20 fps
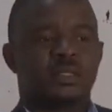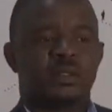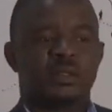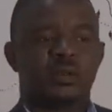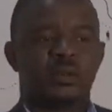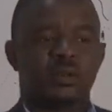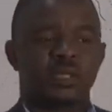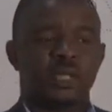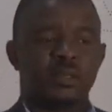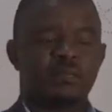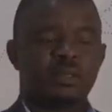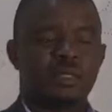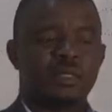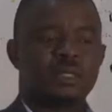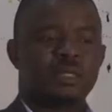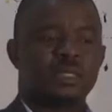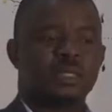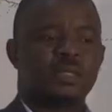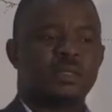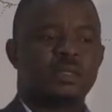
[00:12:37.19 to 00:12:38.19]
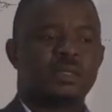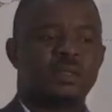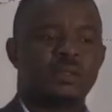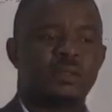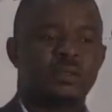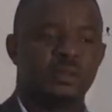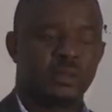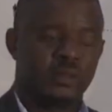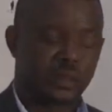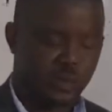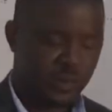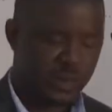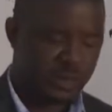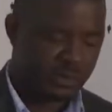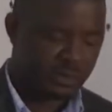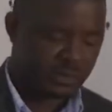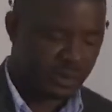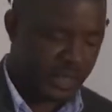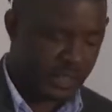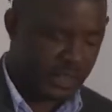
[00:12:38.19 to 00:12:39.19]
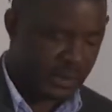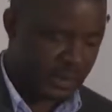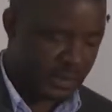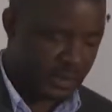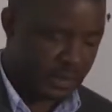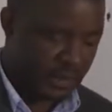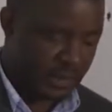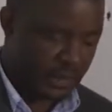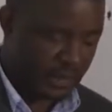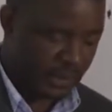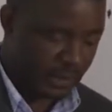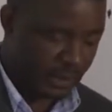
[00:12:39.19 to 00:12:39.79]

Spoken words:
or the African states were divided